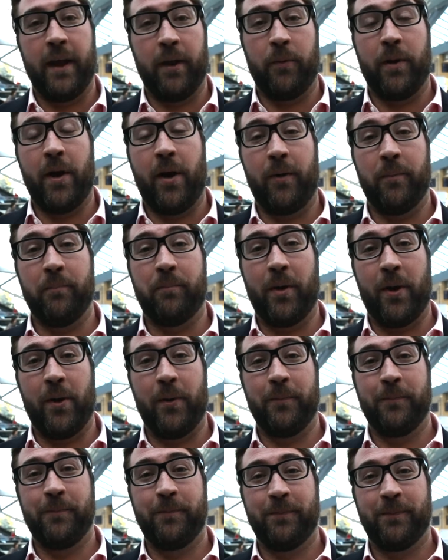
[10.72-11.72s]
here we are in
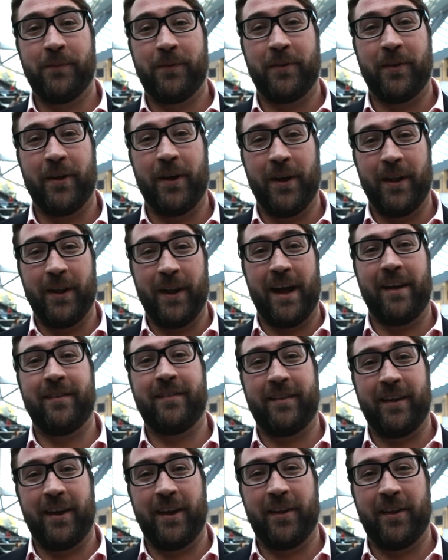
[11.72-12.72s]
Bonn. It's the
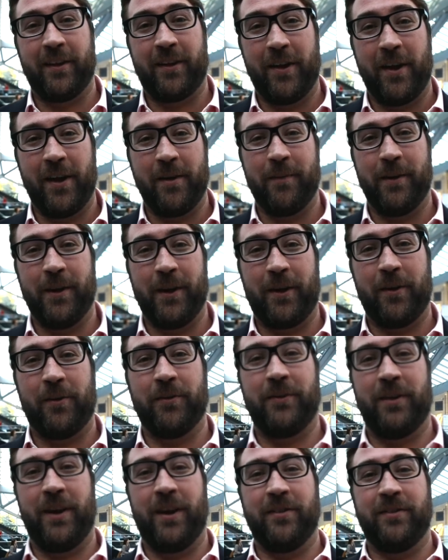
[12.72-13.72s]
last day of the climate
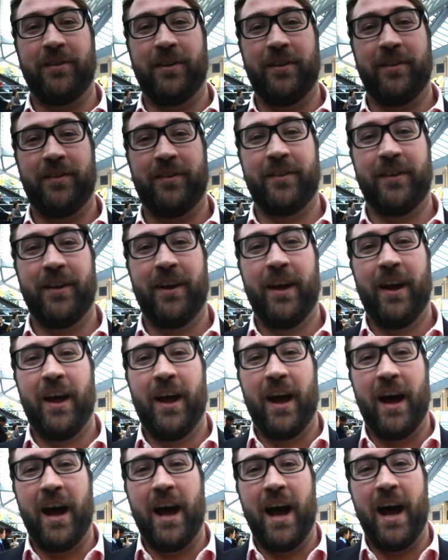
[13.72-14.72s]
negotiations.
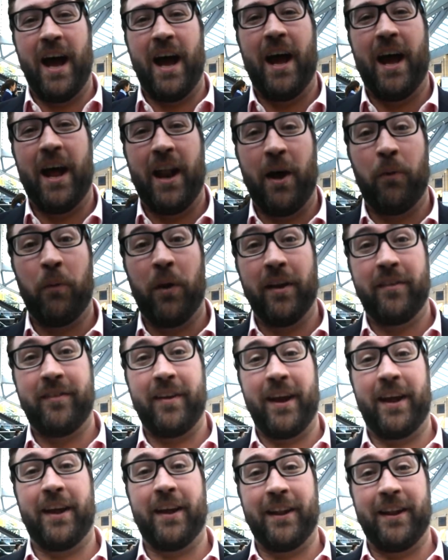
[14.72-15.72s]
And I want to
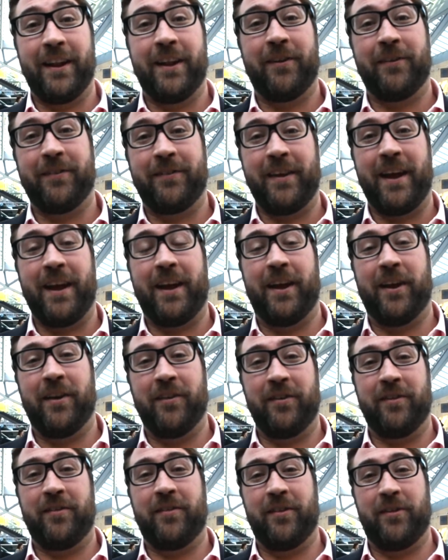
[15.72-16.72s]
take a little
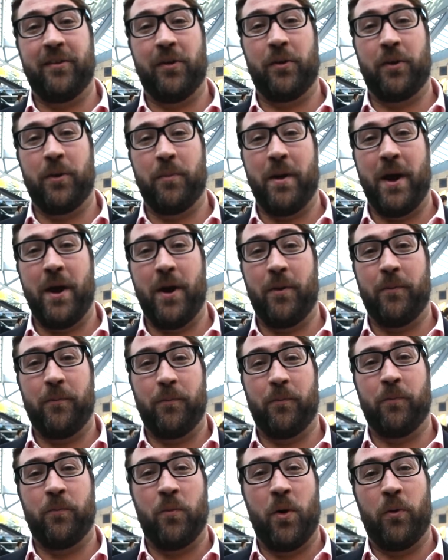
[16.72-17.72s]
second just to talk about
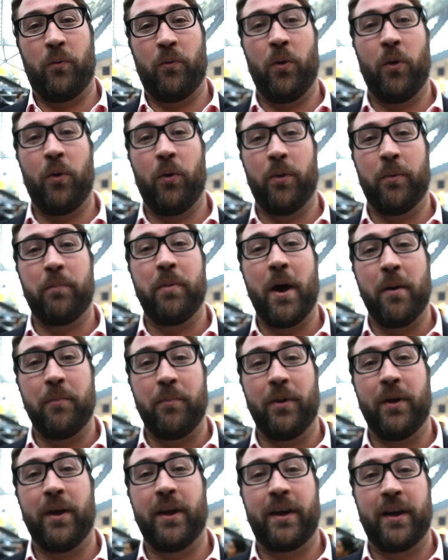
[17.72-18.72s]
what role the
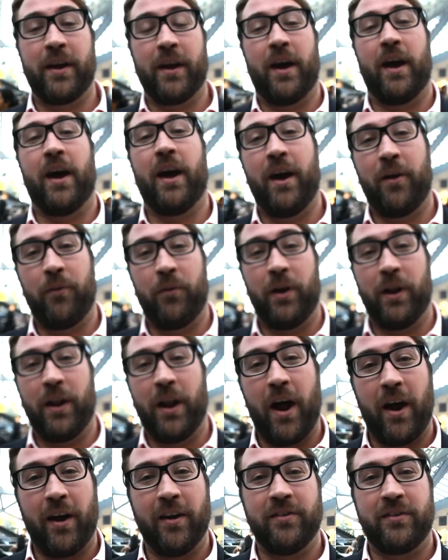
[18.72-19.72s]
public uh, writ
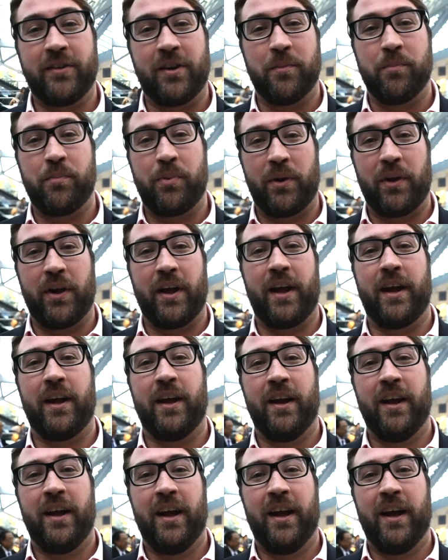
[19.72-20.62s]
large can play